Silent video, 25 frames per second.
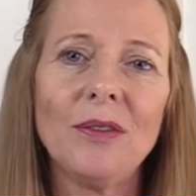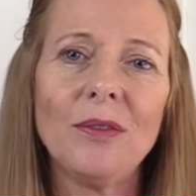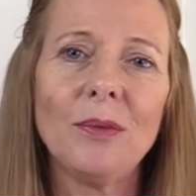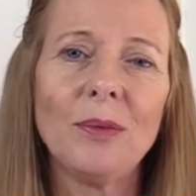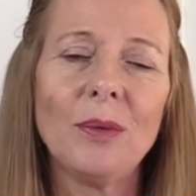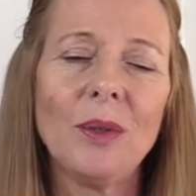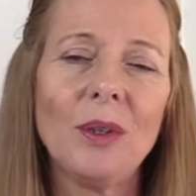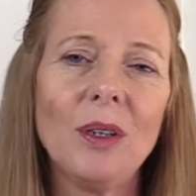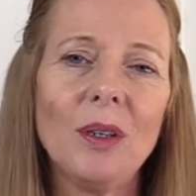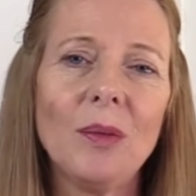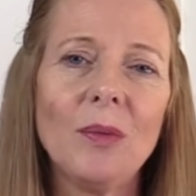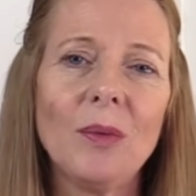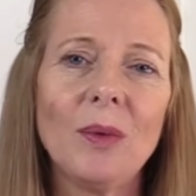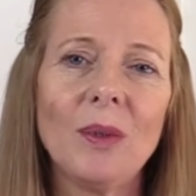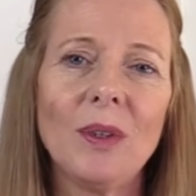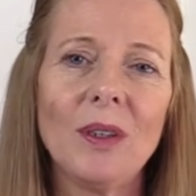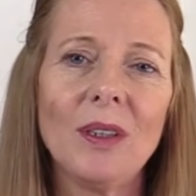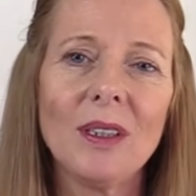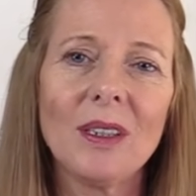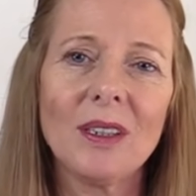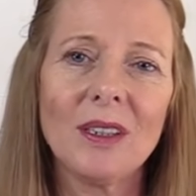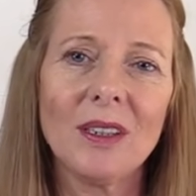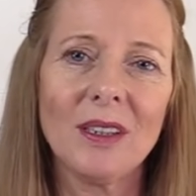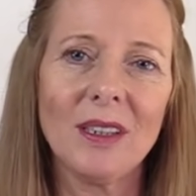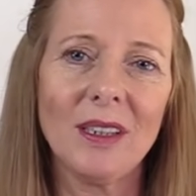warm
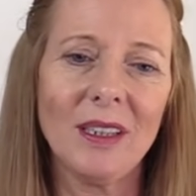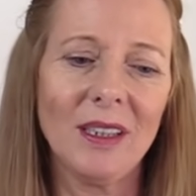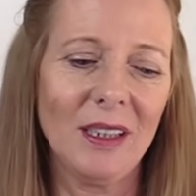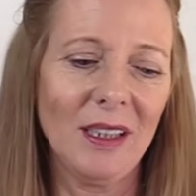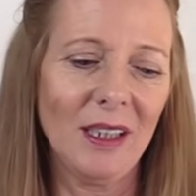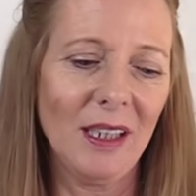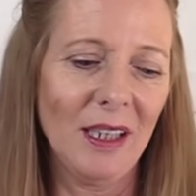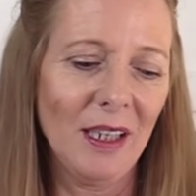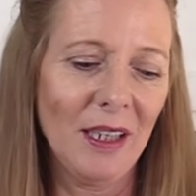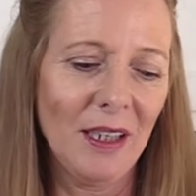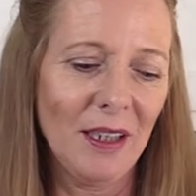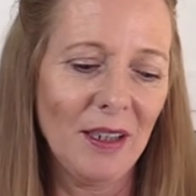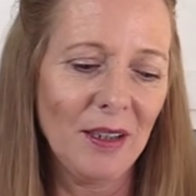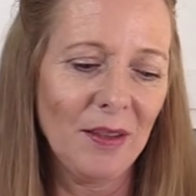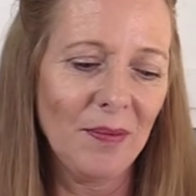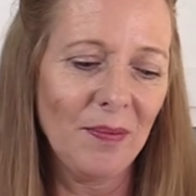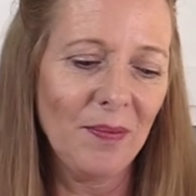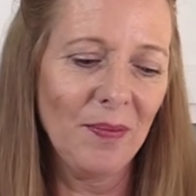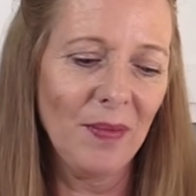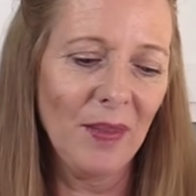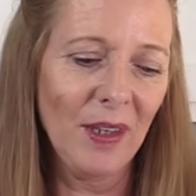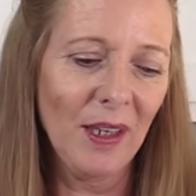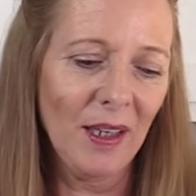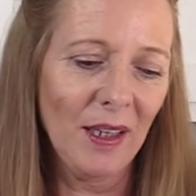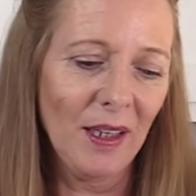water in here,
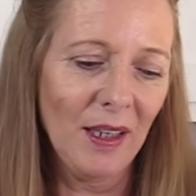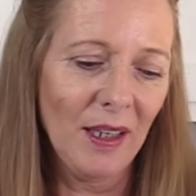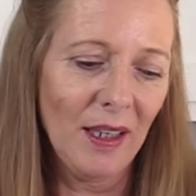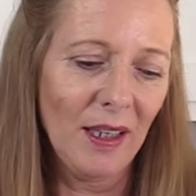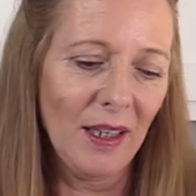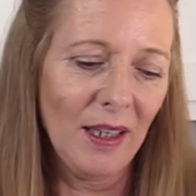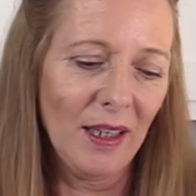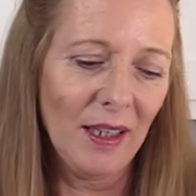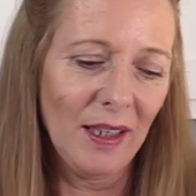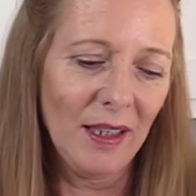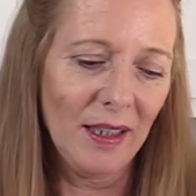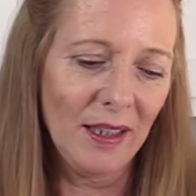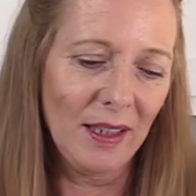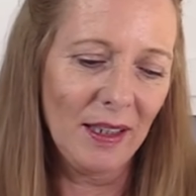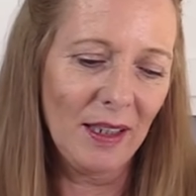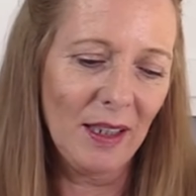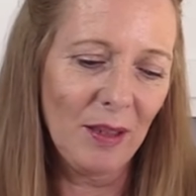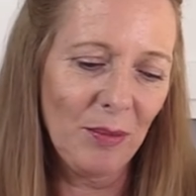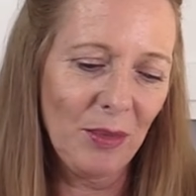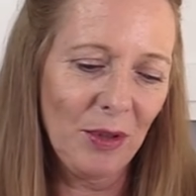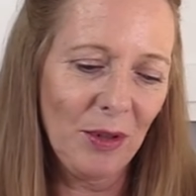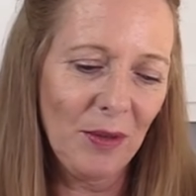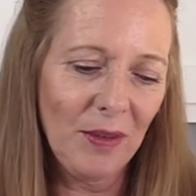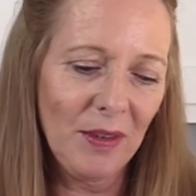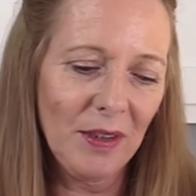and I
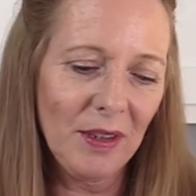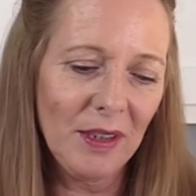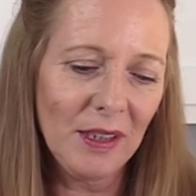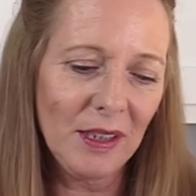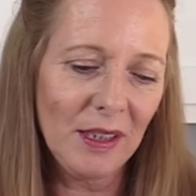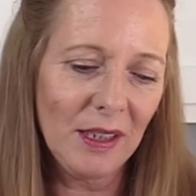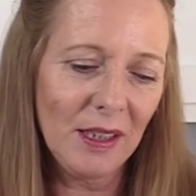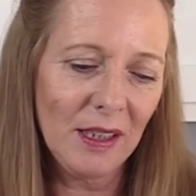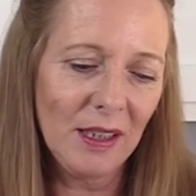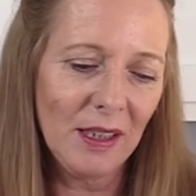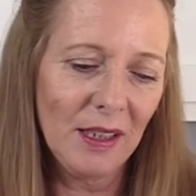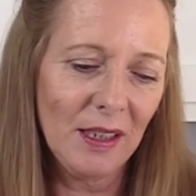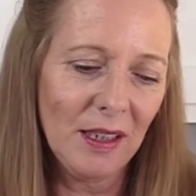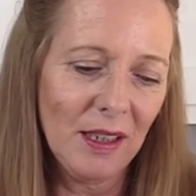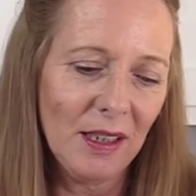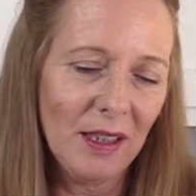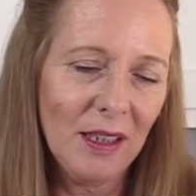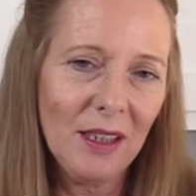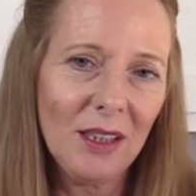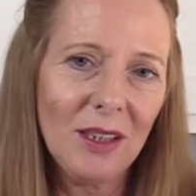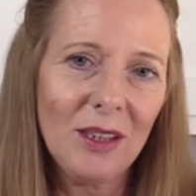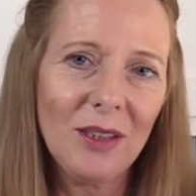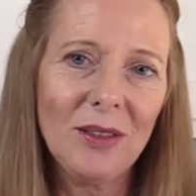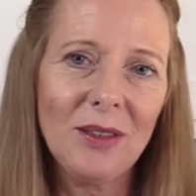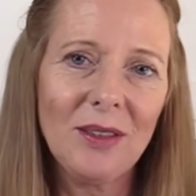put this
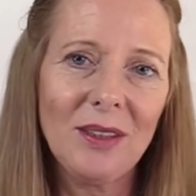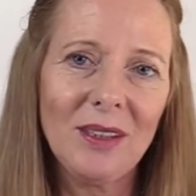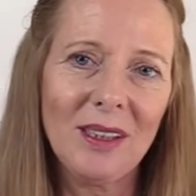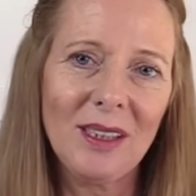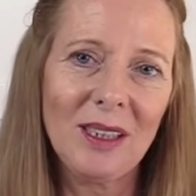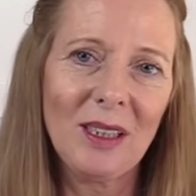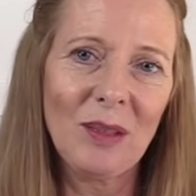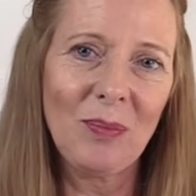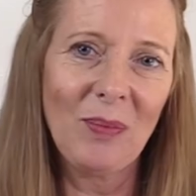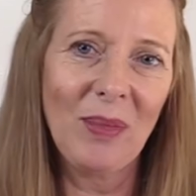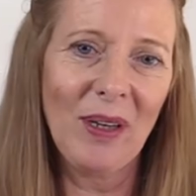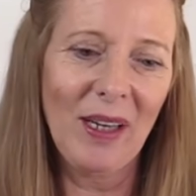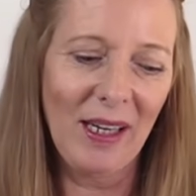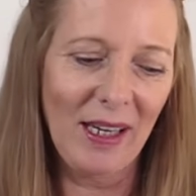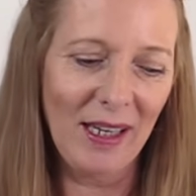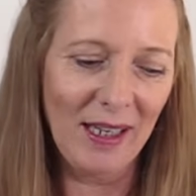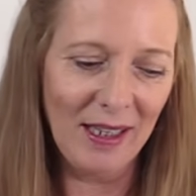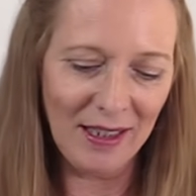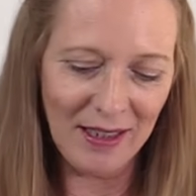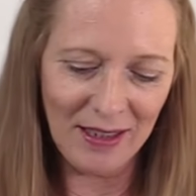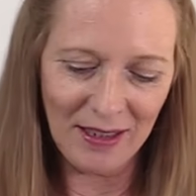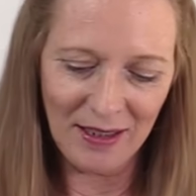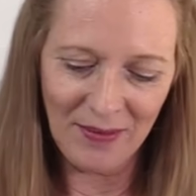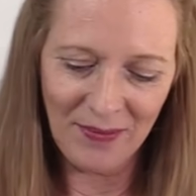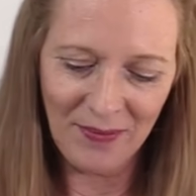into this
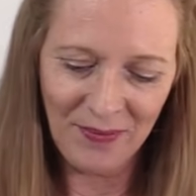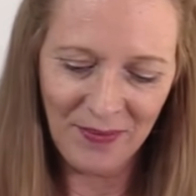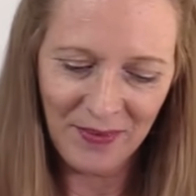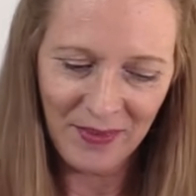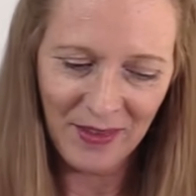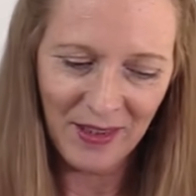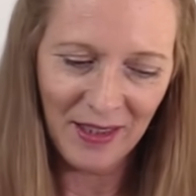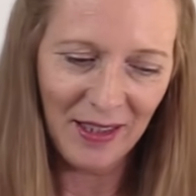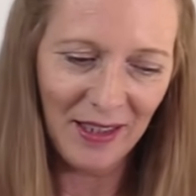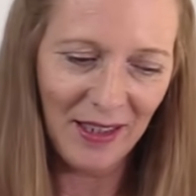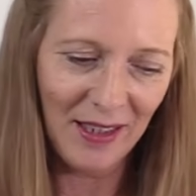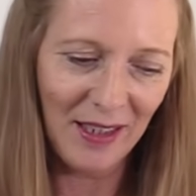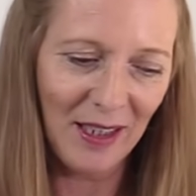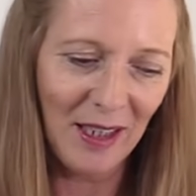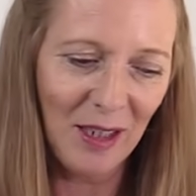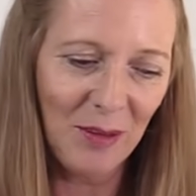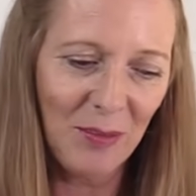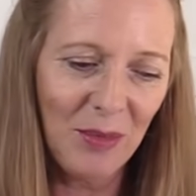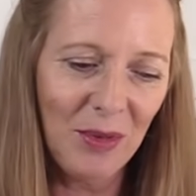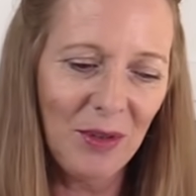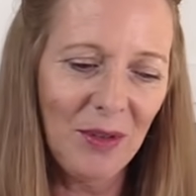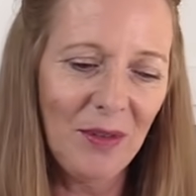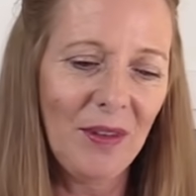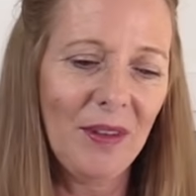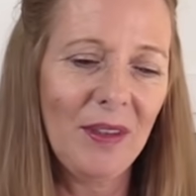bag, and I
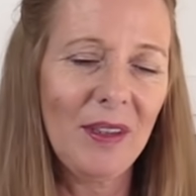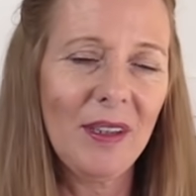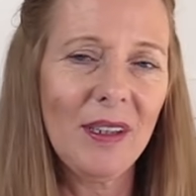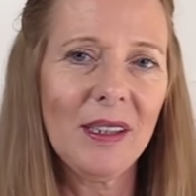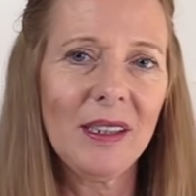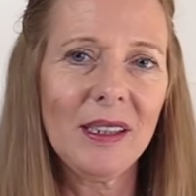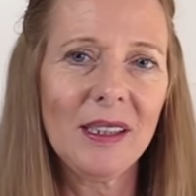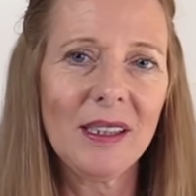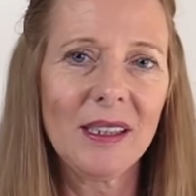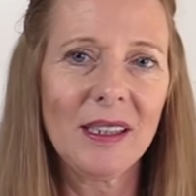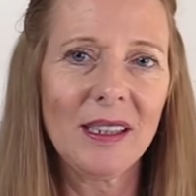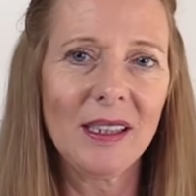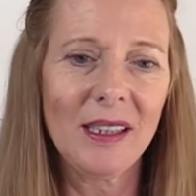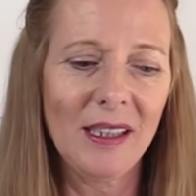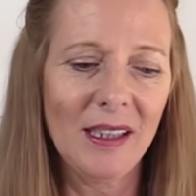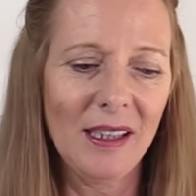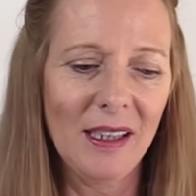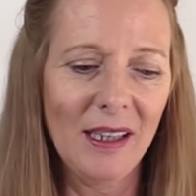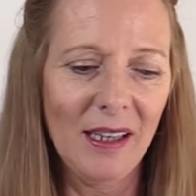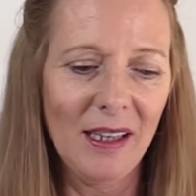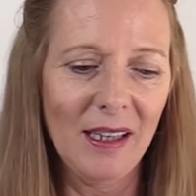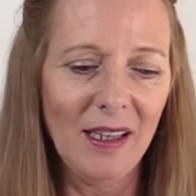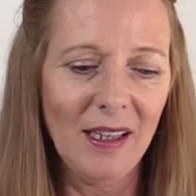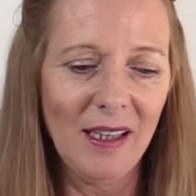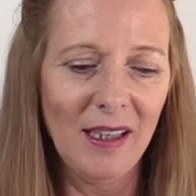put this
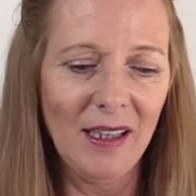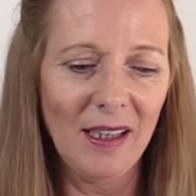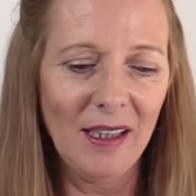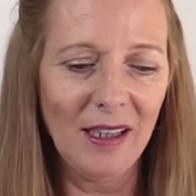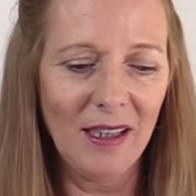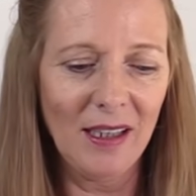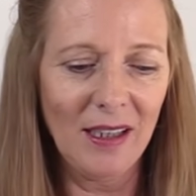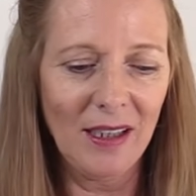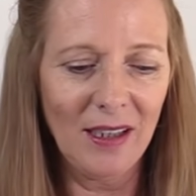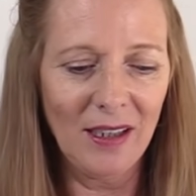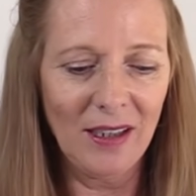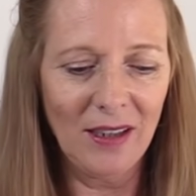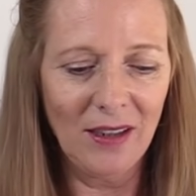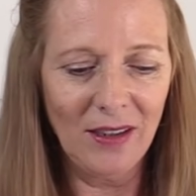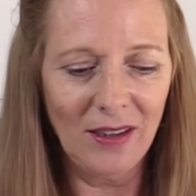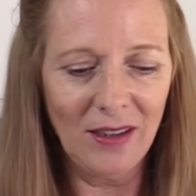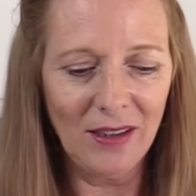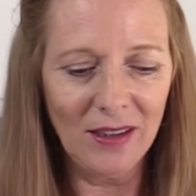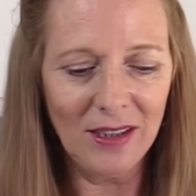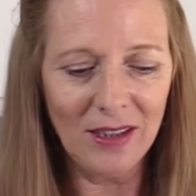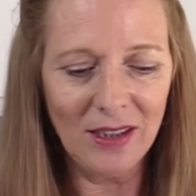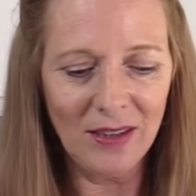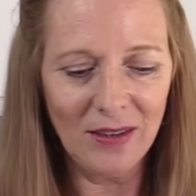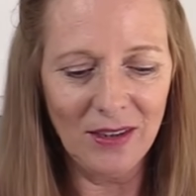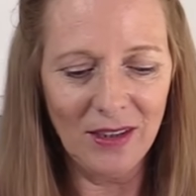
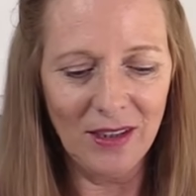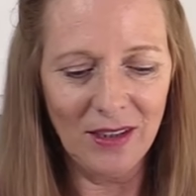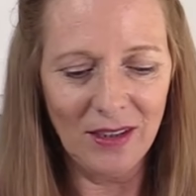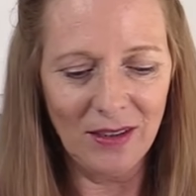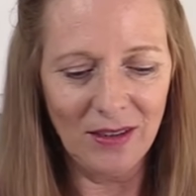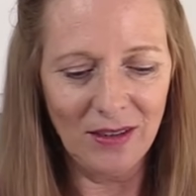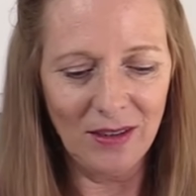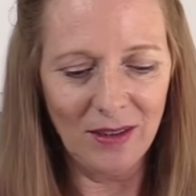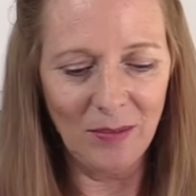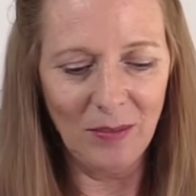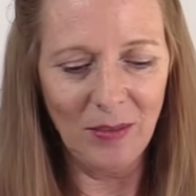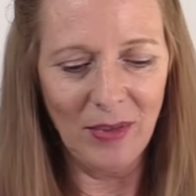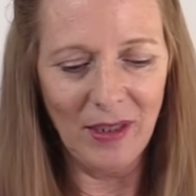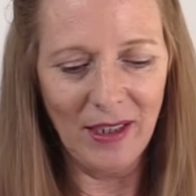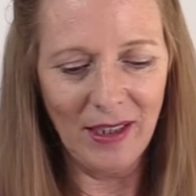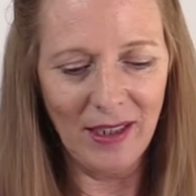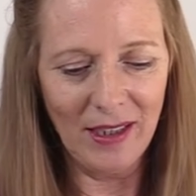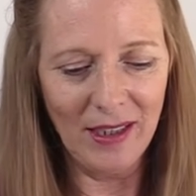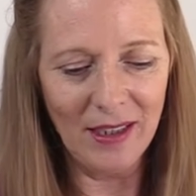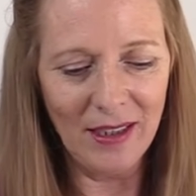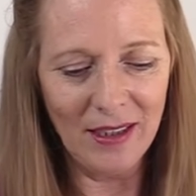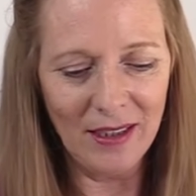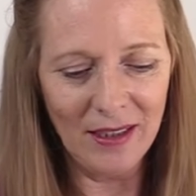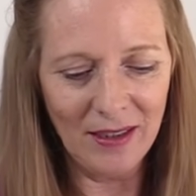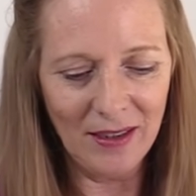also into the
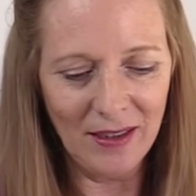bag,